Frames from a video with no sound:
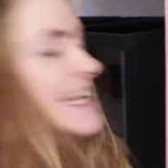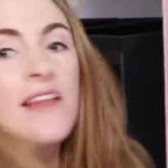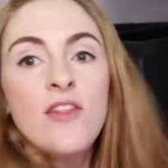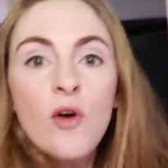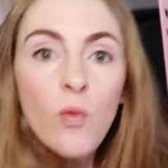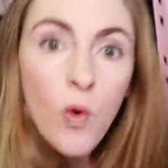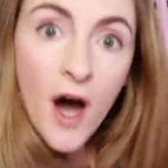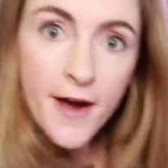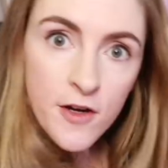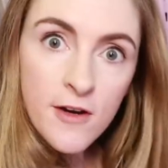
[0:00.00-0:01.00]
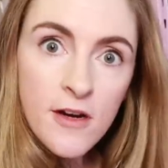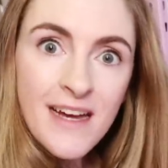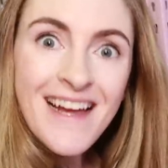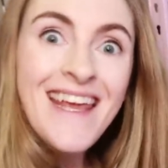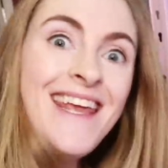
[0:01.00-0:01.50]
get the water
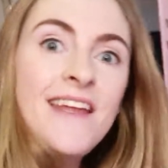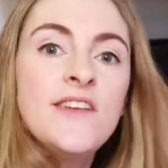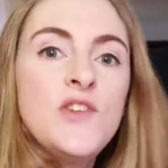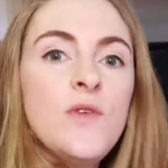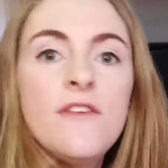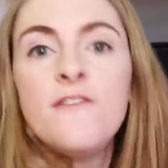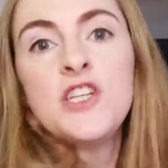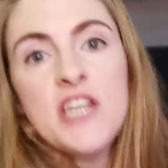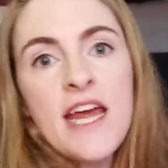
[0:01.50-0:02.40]
into the fish